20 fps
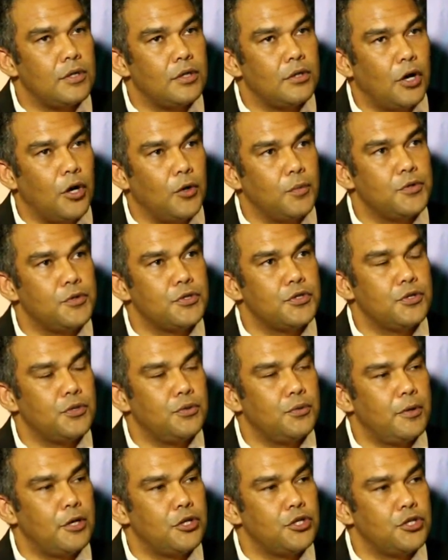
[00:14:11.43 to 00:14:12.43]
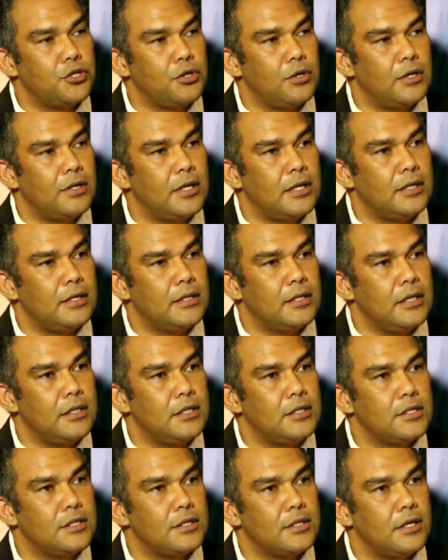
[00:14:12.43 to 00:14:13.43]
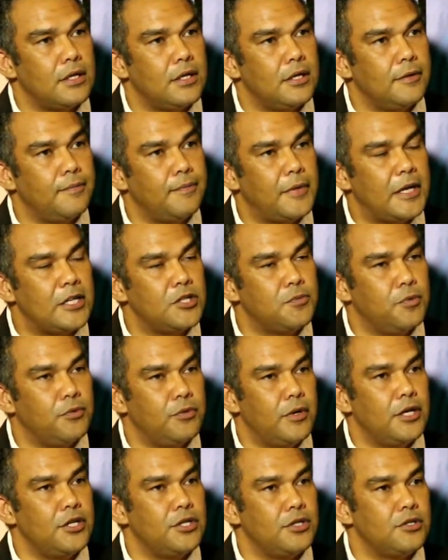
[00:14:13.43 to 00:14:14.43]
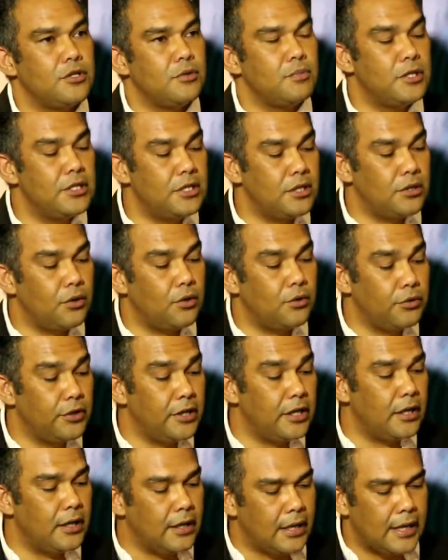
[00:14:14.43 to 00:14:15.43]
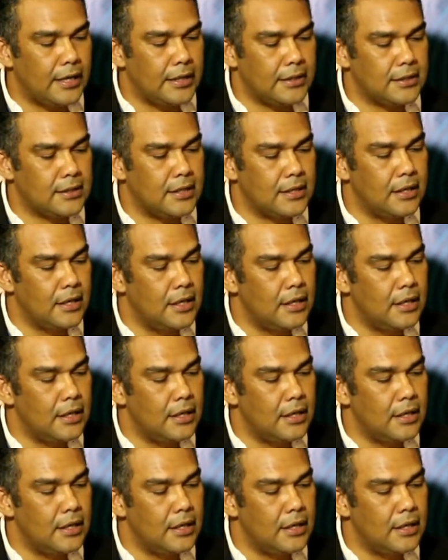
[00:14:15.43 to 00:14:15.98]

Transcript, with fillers: it hopes to make sure that its um, aspirations are, are realized